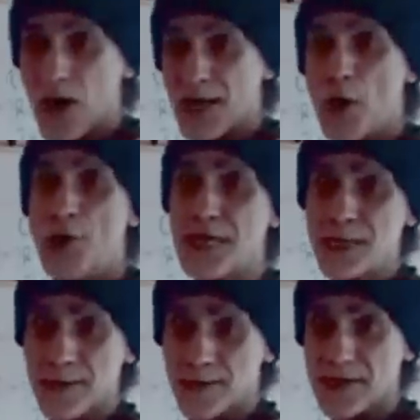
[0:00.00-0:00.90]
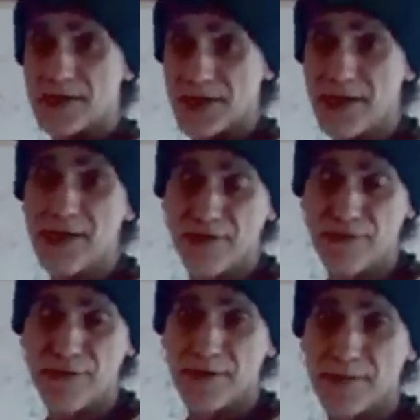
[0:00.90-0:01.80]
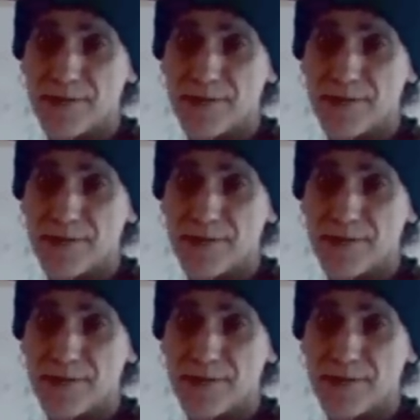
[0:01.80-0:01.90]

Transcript: Ione is Eve.